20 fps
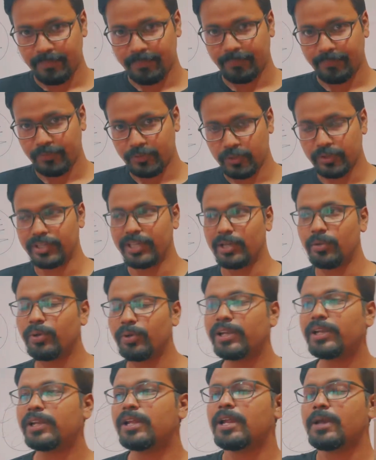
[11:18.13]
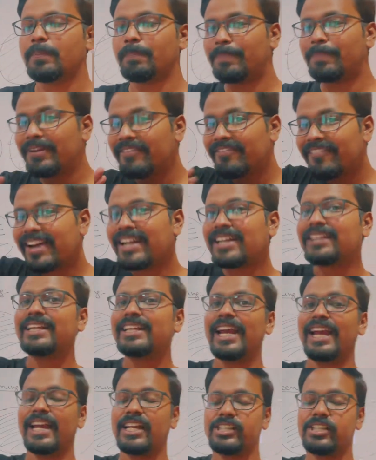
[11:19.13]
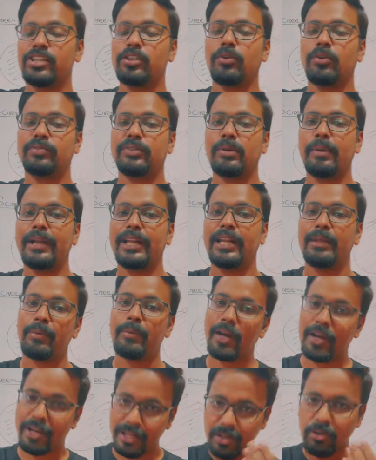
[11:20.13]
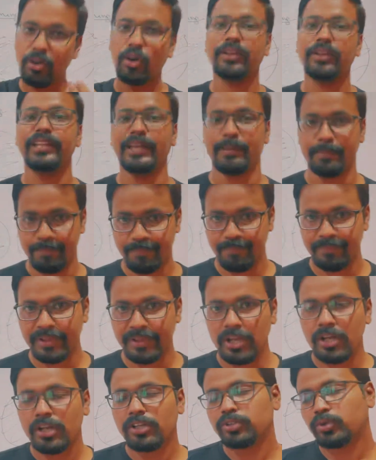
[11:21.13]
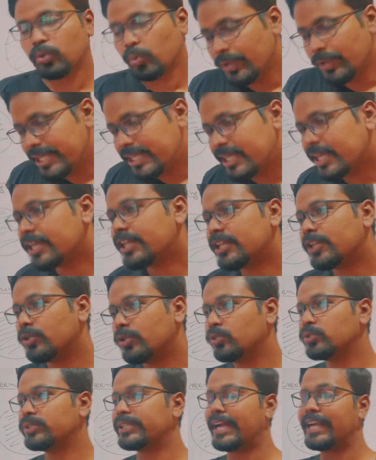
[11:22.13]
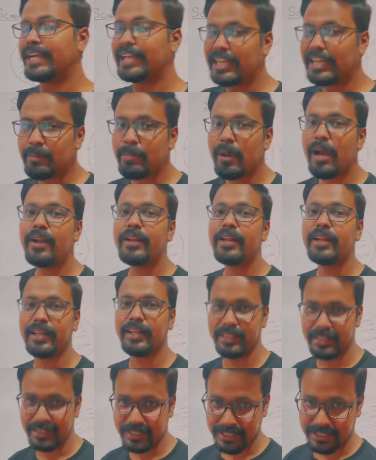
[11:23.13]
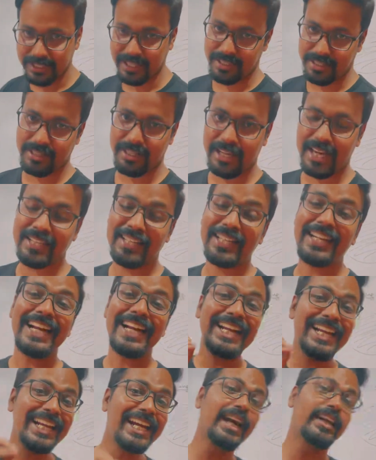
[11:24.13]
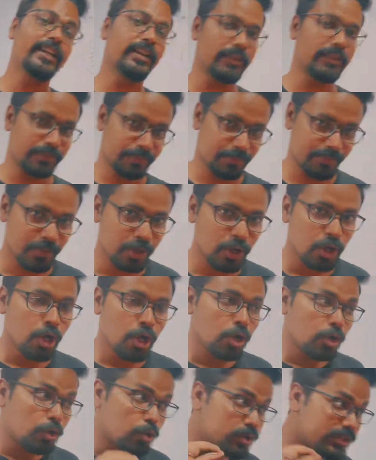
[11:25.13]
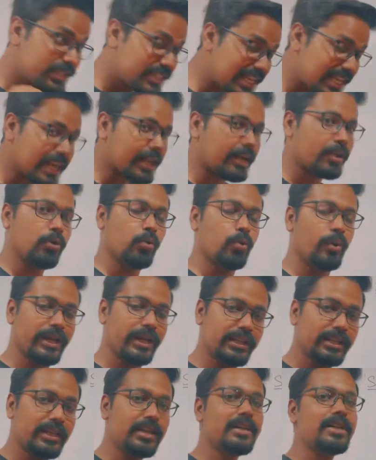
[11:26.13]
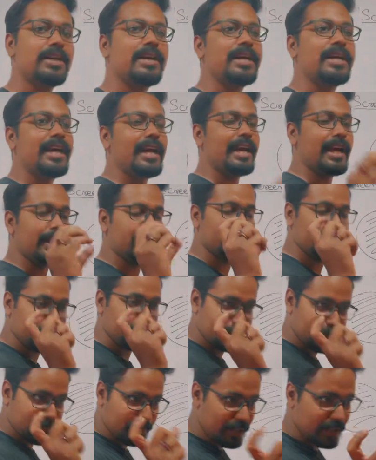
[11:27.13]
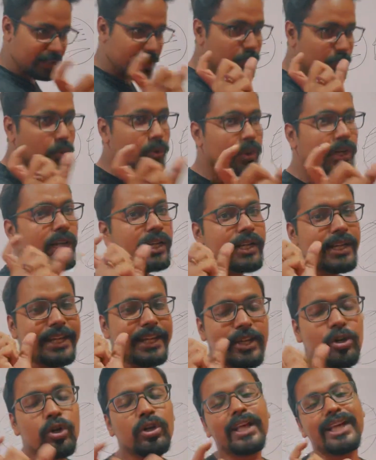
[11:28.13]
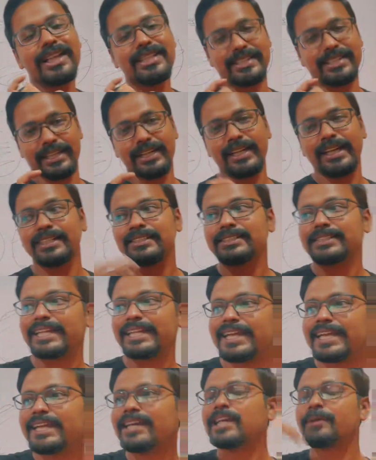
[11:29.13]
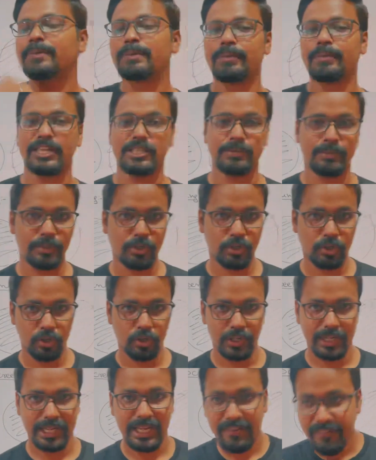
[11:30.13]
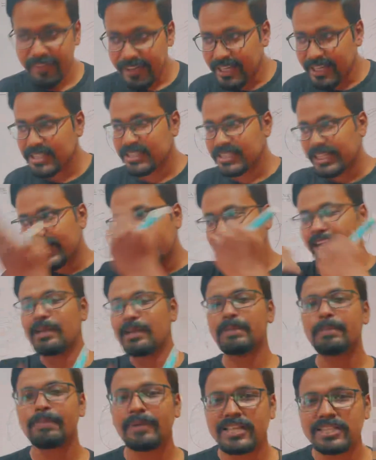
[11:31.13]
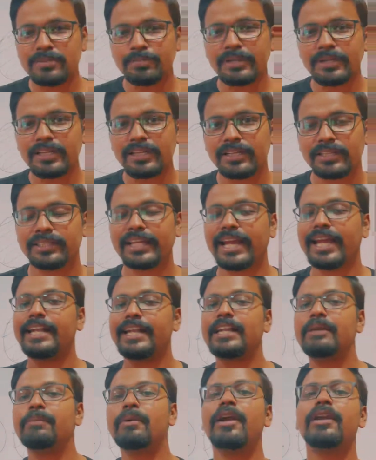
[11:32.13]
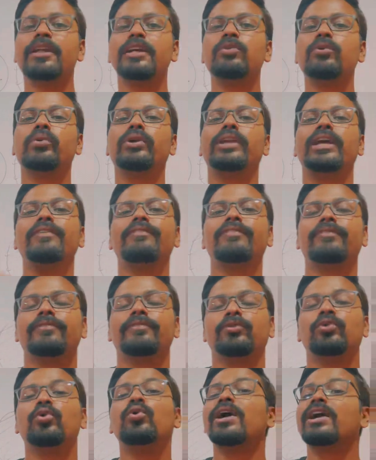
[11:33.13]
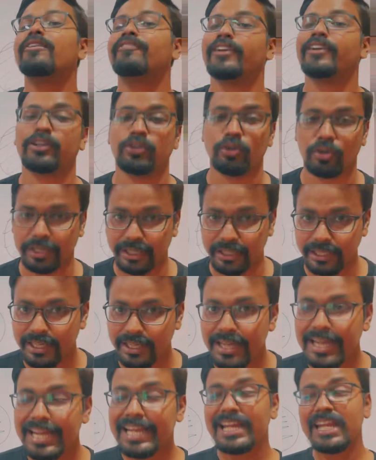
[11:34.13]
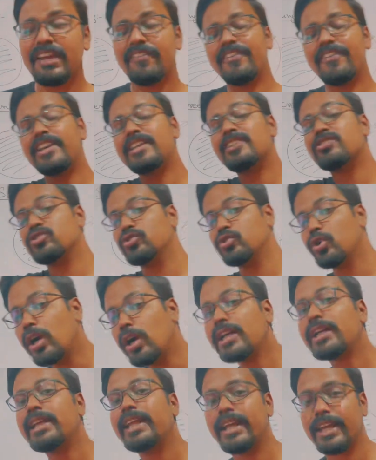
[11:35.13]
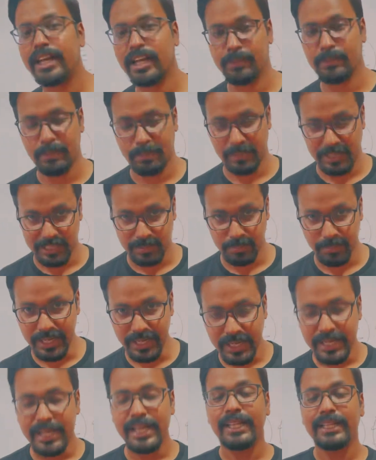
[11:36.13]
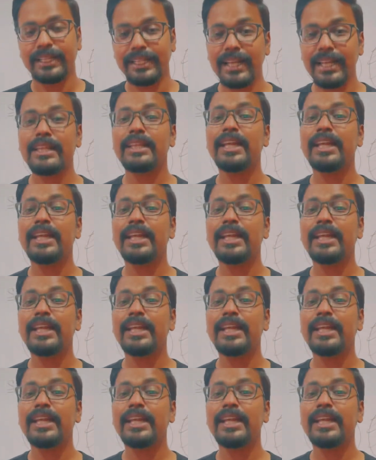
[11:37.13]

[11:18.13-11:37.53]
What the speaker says: So they will prevent the action of some antibiotic on them. So we can use antibiotic resistance as an indicator to check whether a particular E. coli cell has taken up a plasmid or not. If it has taken up a plasmid, the antibiotic will have no effect on it. If it has not taken up a plasmid, then the